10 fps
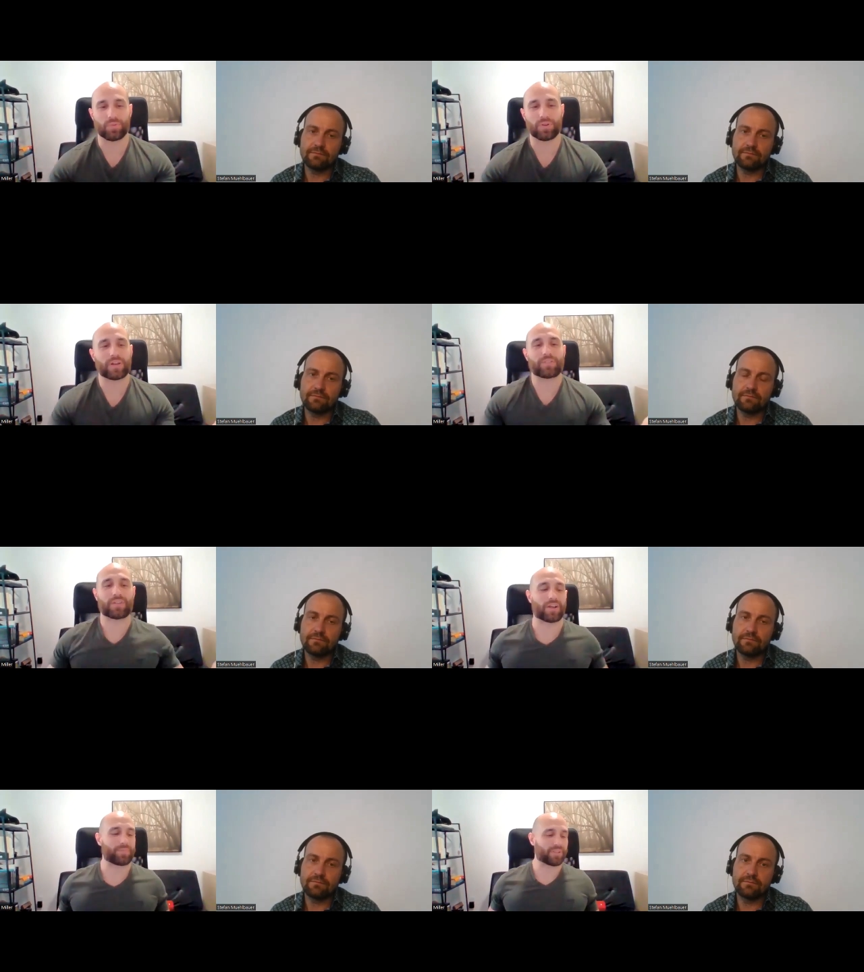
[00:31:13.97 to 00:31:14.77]
Speaker 1: your word out
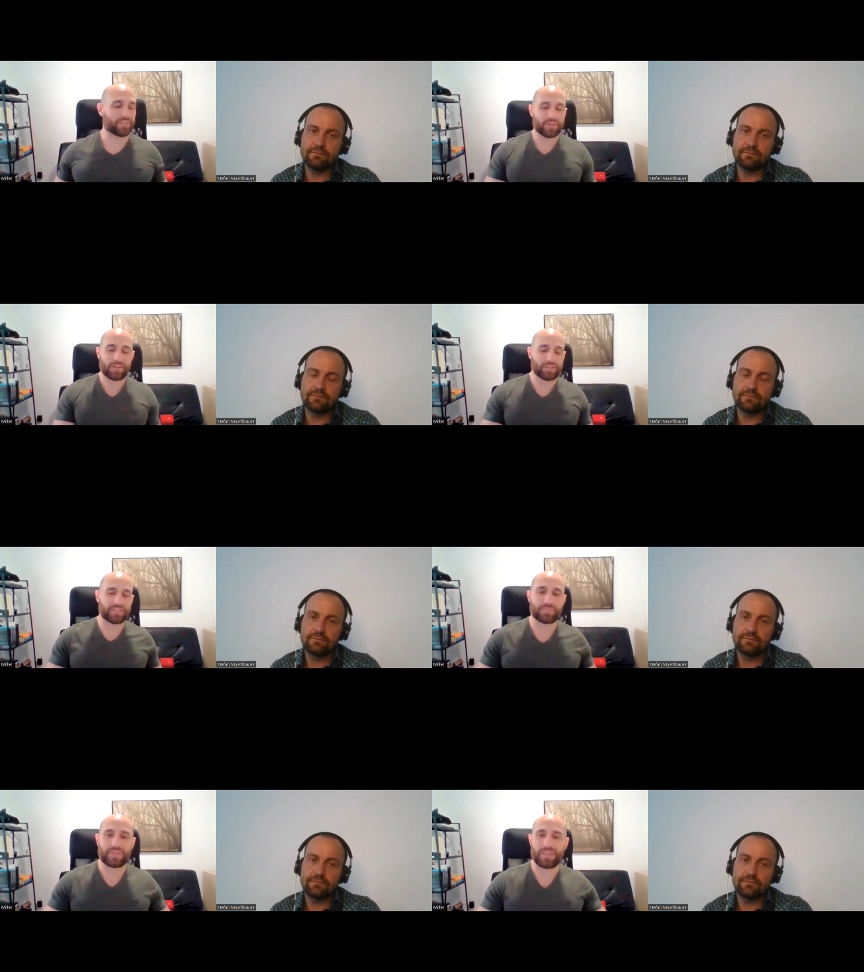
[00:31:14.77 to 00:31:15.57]
there. I mean, look at all
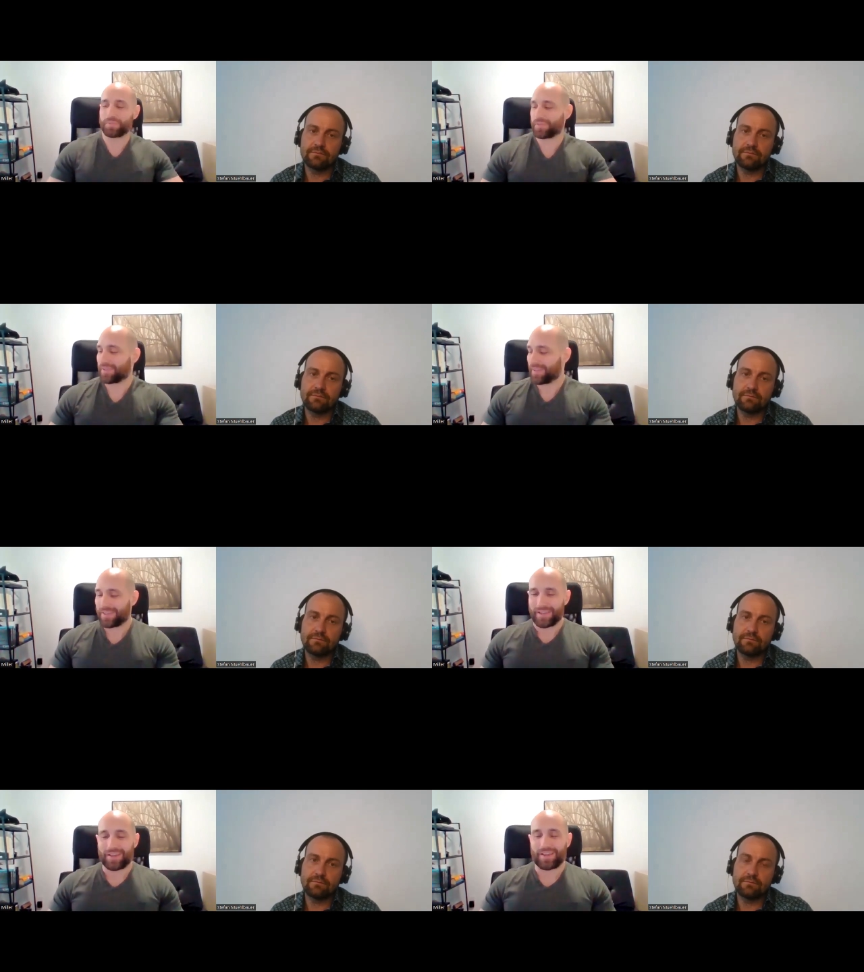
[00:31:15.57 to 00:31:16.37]
these people
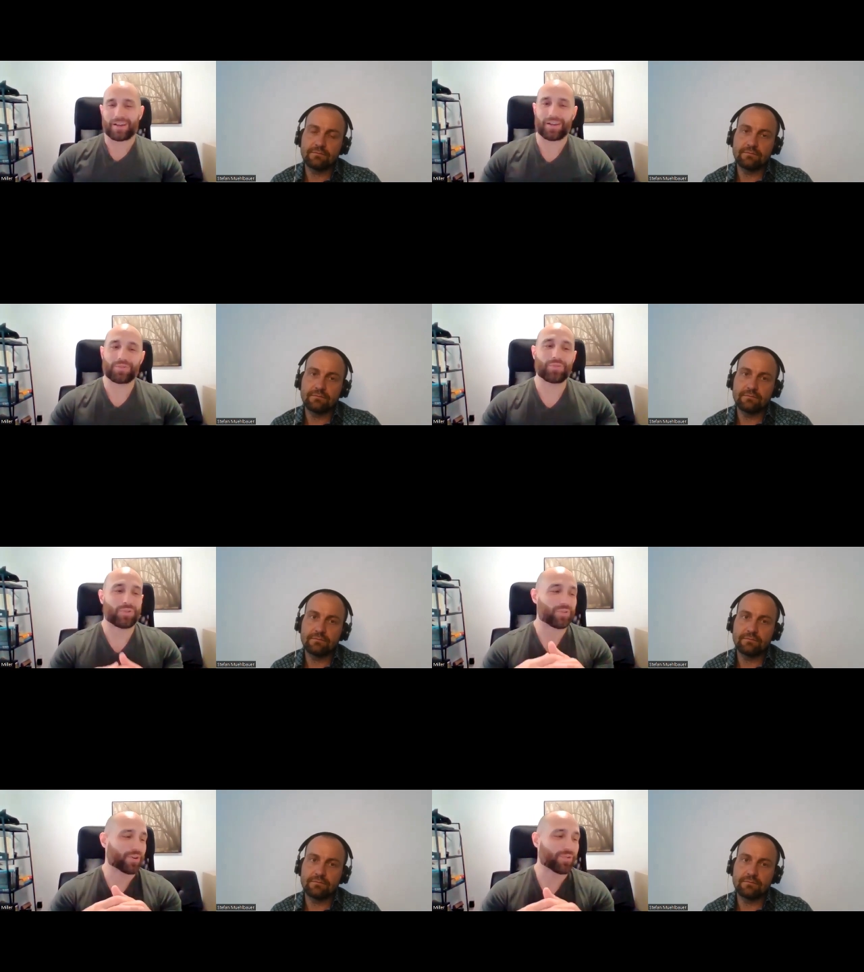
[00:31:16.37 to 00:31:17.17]
uh, who,
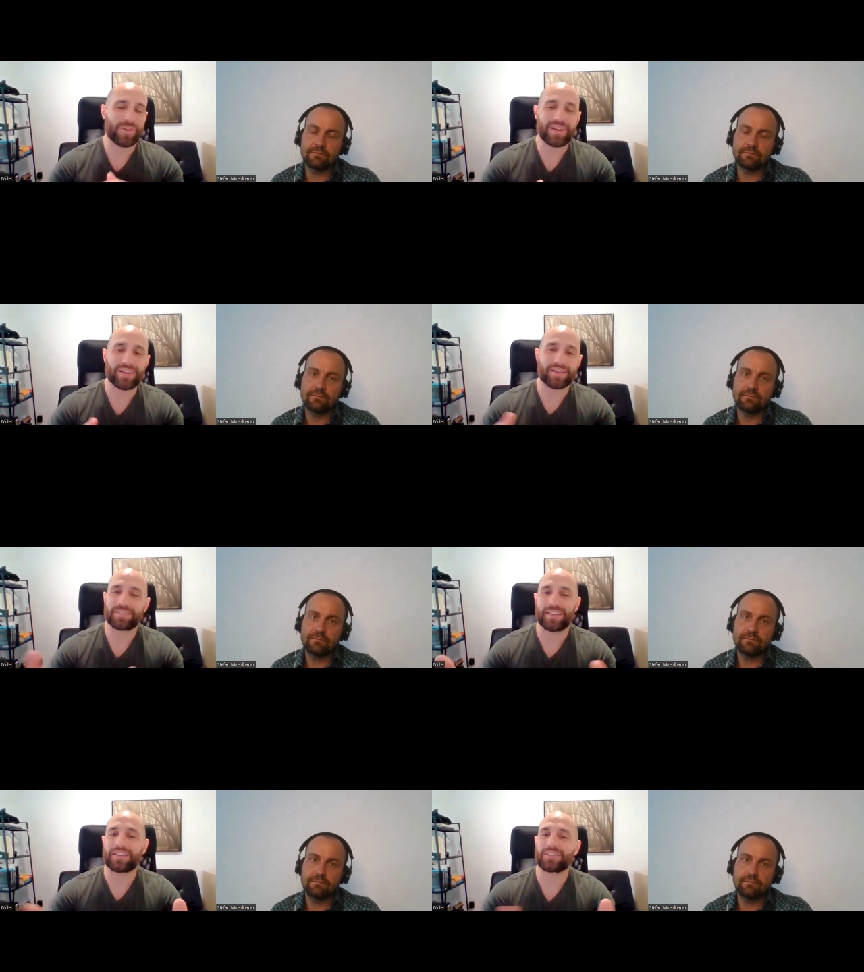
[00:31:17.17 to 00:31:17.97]
are
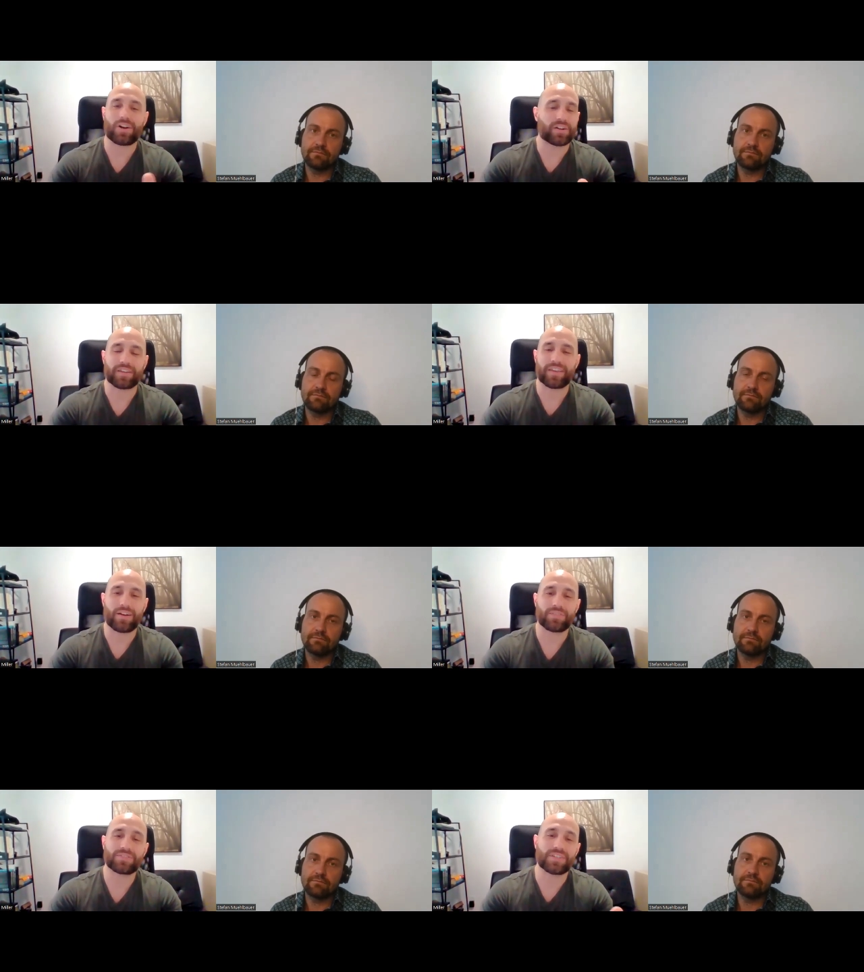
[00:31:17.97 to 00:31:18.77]
creating TikTok
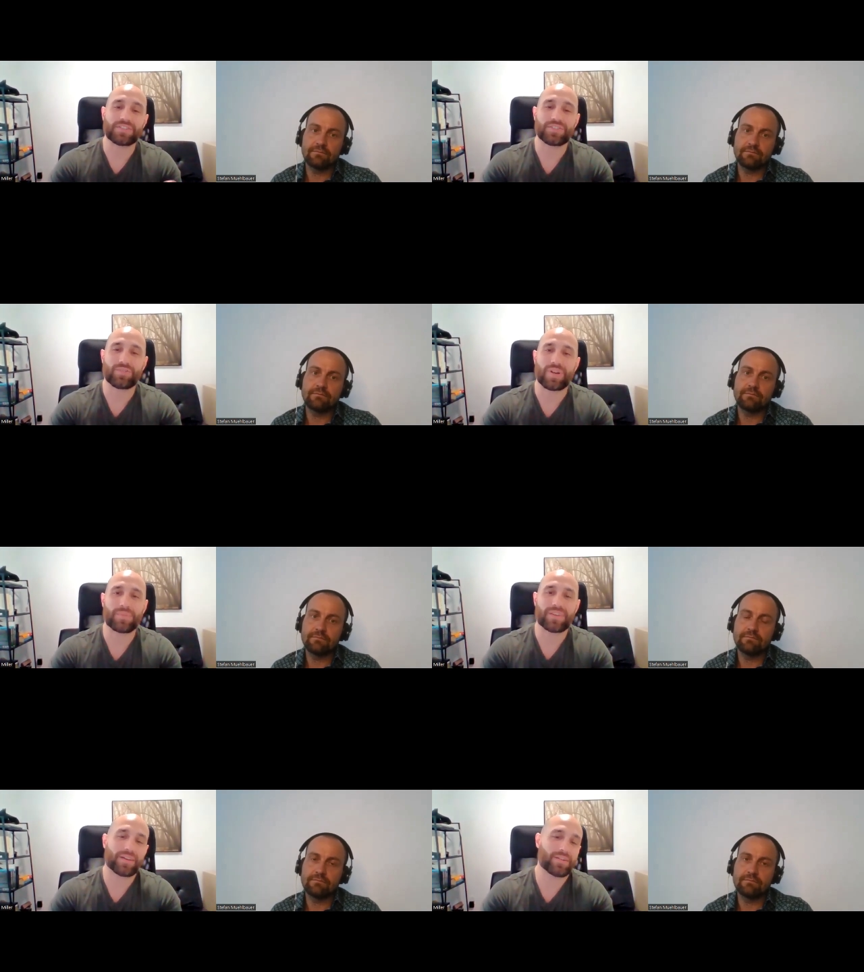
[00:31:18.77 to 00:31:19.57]
accounts,
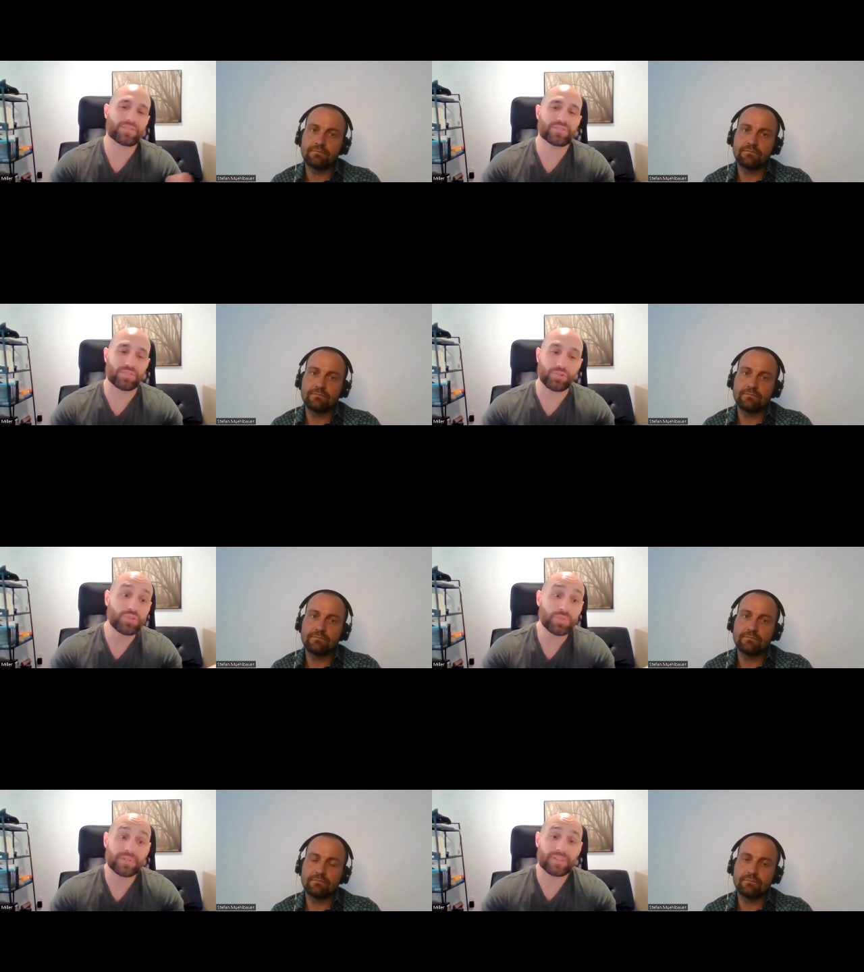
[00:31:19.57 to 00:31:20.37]
Instagram accounts,
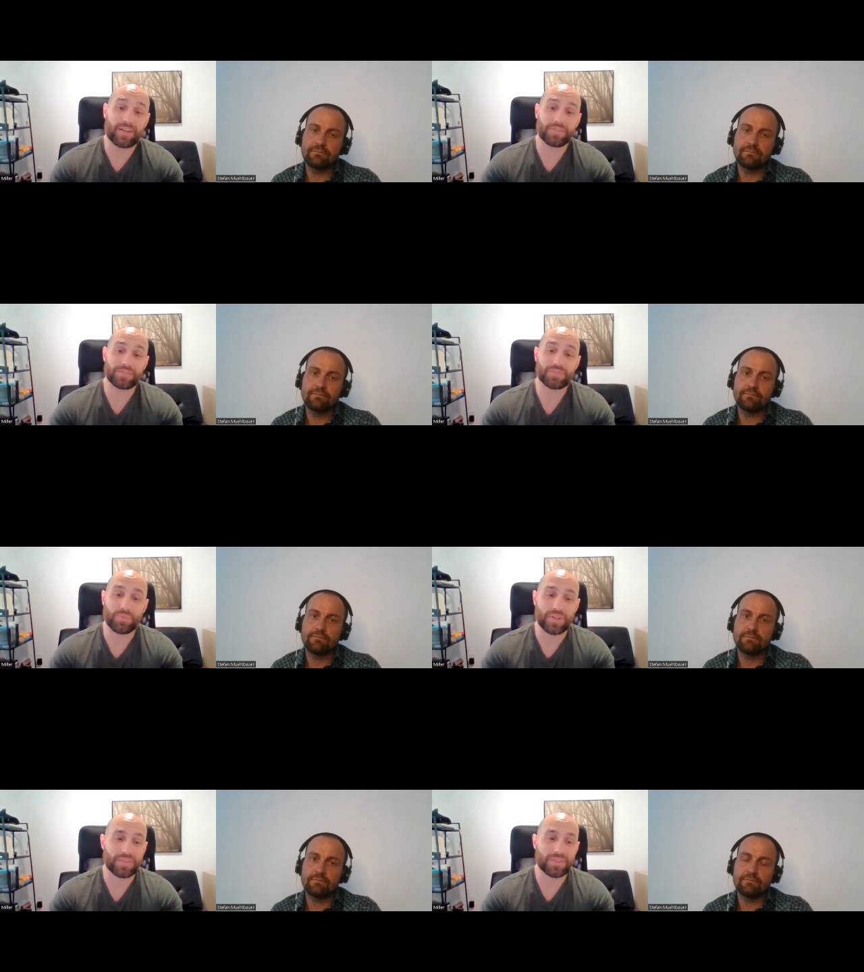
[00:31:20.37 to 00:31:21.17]
YouTube accounts
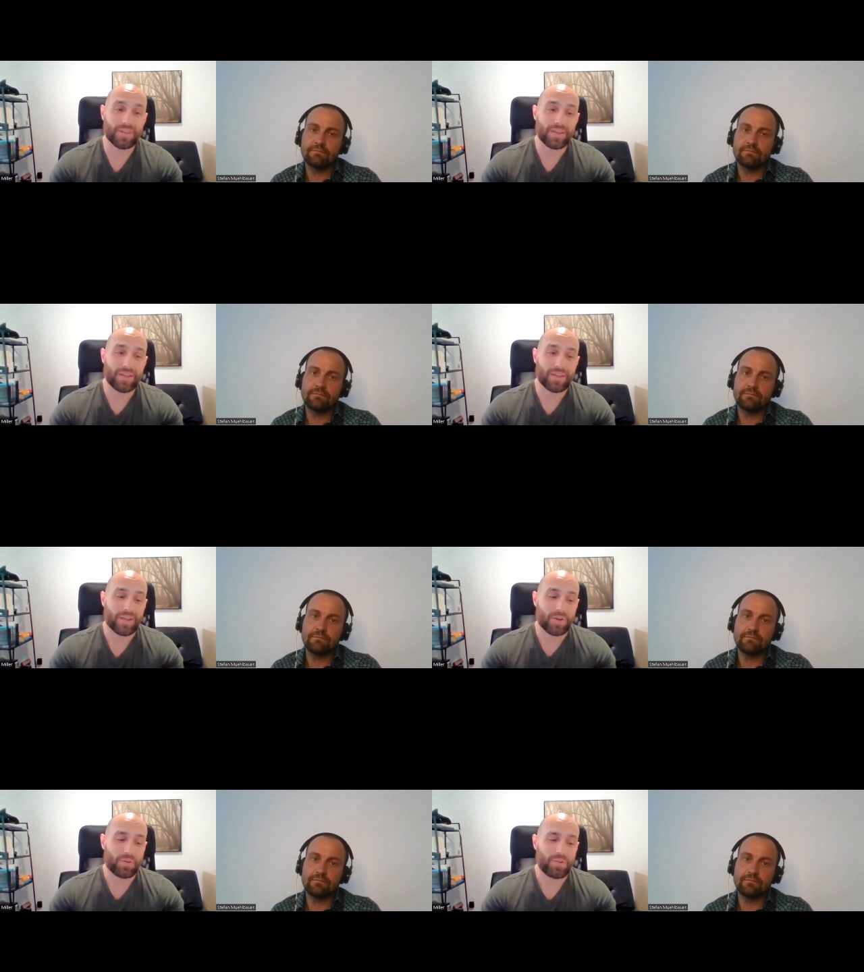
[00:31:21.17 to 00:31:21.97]
with,
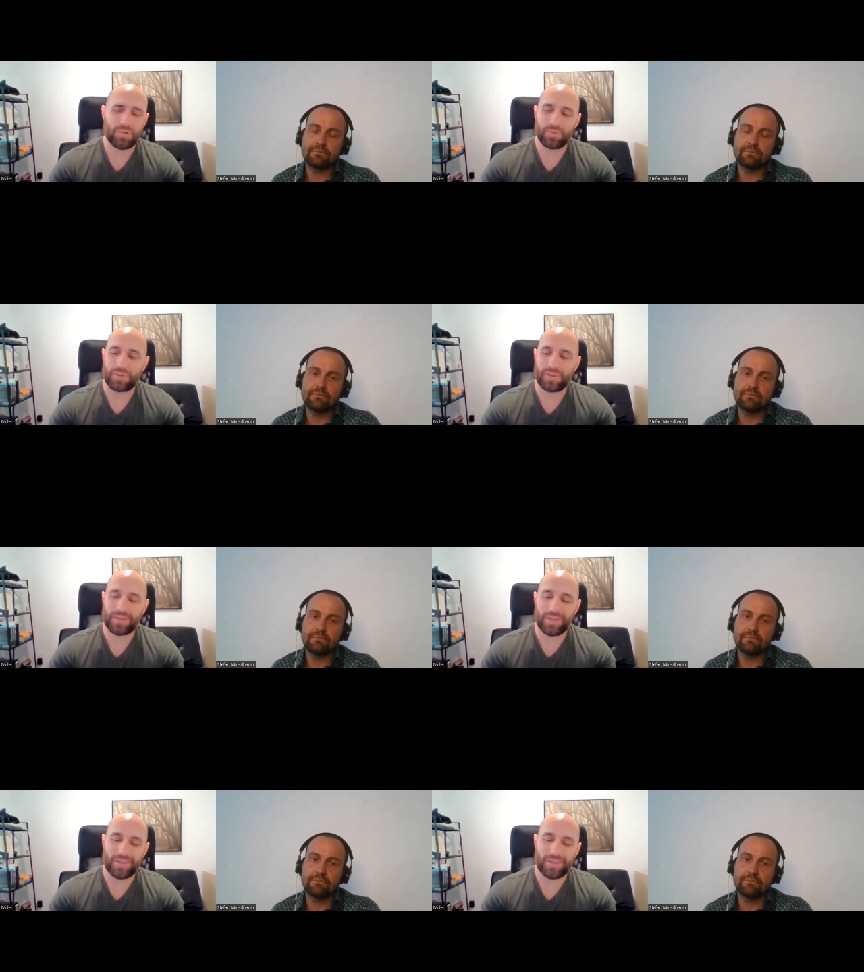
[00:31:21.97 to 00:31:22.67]
you know,